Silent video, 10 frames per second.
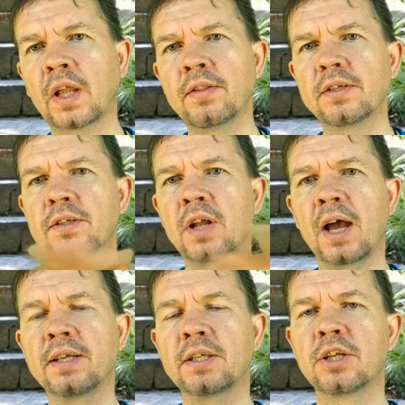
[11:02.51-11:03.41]
This
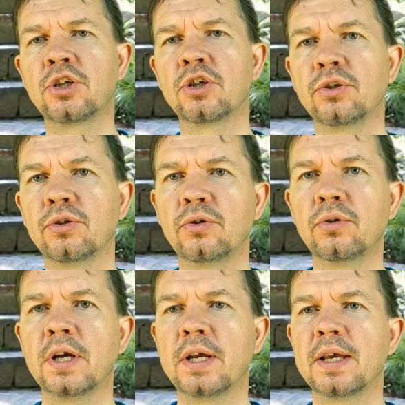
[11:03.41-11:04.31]
ties
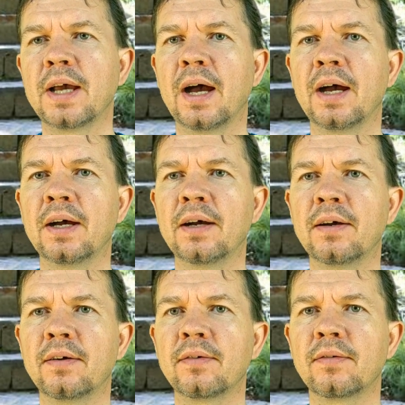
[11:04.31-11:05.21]
into,
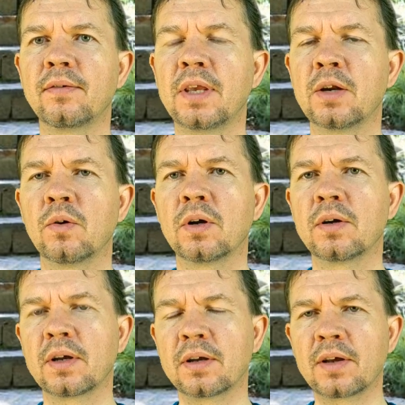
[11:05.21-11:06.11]
a
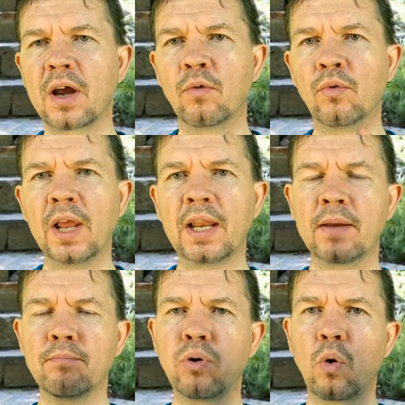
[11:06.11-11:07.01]
really
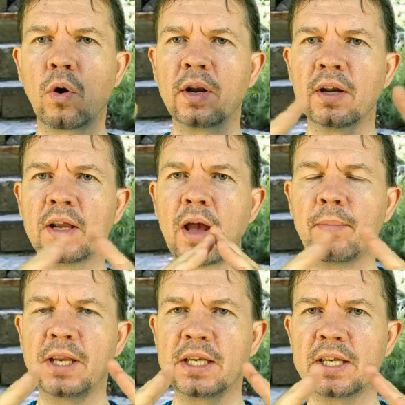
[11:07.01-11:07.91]
important
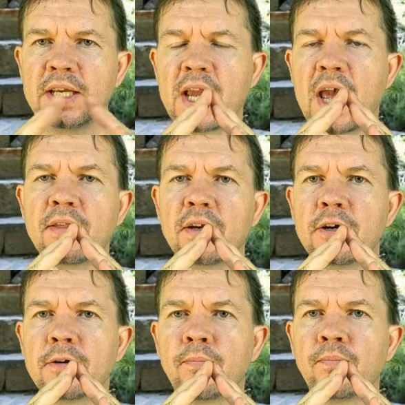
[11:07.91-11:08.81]
coming
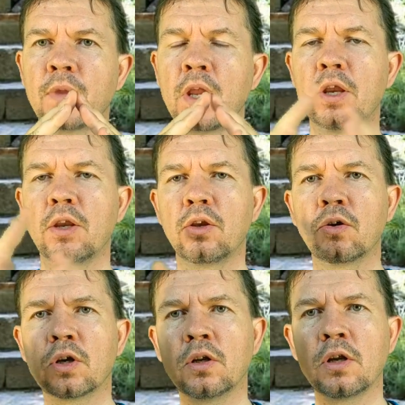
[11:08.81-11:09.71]
together. You
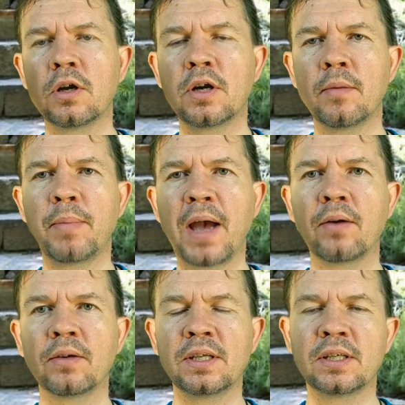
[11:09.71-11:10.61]
can learn
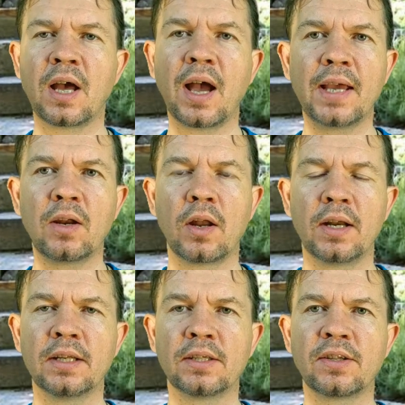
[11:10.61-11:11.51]
about design on
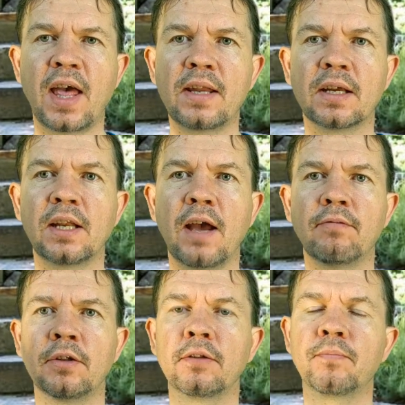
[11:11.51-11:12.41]
an aesthetic
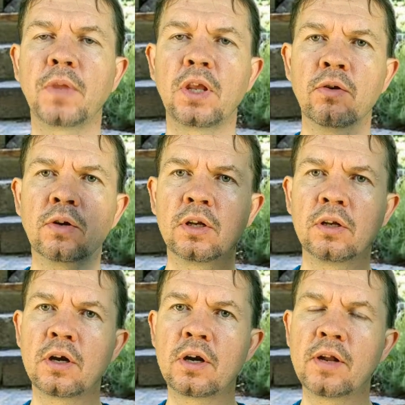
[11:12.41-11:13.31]
level. You can
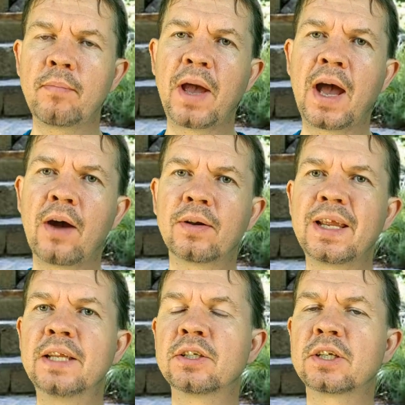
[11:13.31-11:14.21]
learn
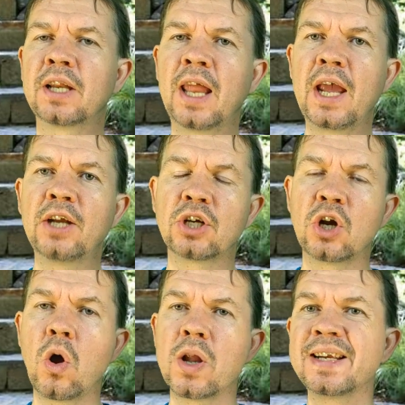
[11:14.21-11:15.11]
about installation
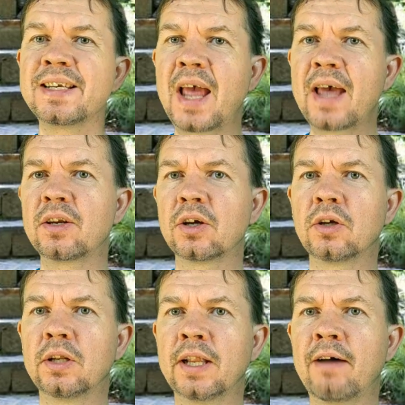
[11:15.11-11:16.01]
on a
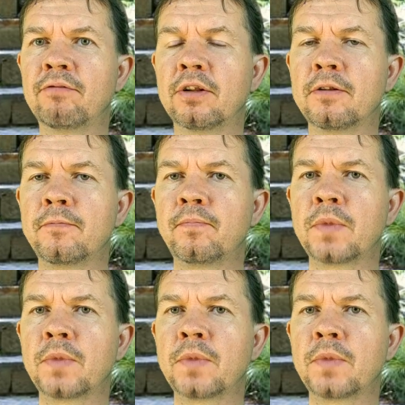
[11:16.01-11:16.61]
technical level.